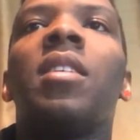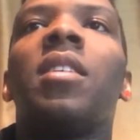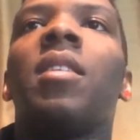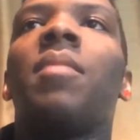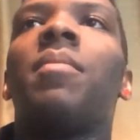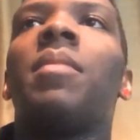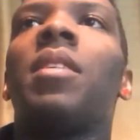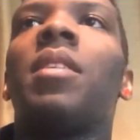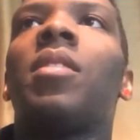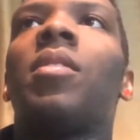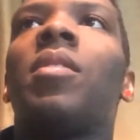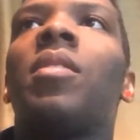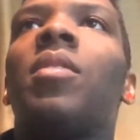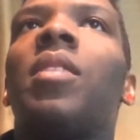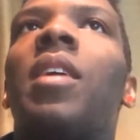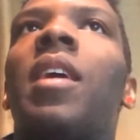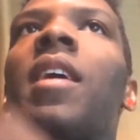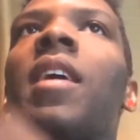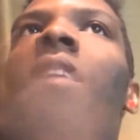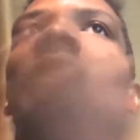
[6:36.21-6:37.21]
I mean, you know, and
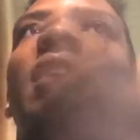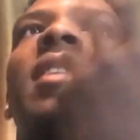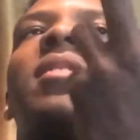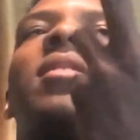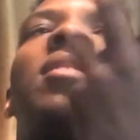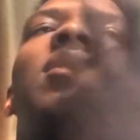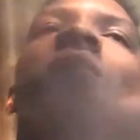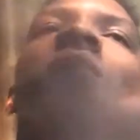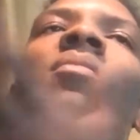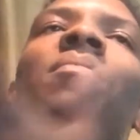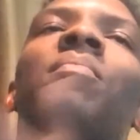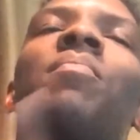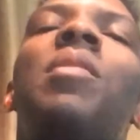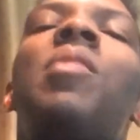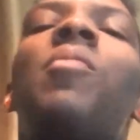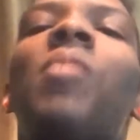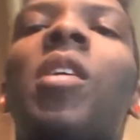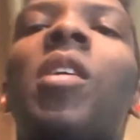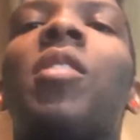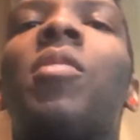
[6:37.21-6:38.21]
it has to, you know, be
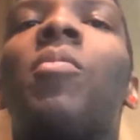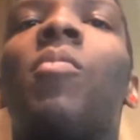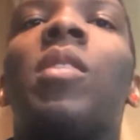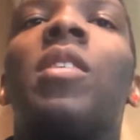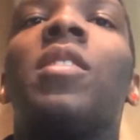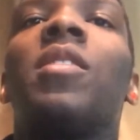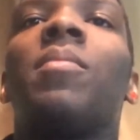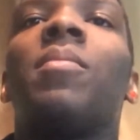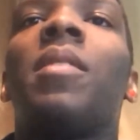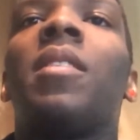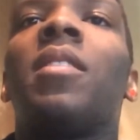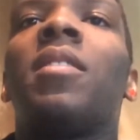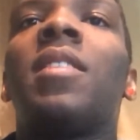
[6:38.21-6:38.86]
where you want it to be.